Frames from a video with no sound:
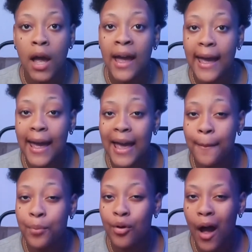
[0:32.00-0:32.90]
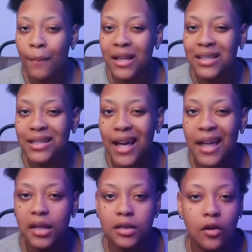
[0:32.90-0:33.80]
and probably
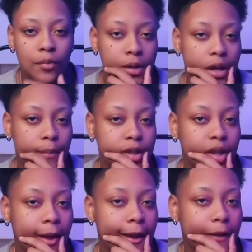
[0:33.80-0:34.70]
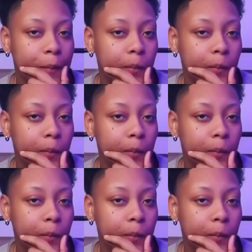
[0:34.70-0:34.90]
today it's gonna be up to like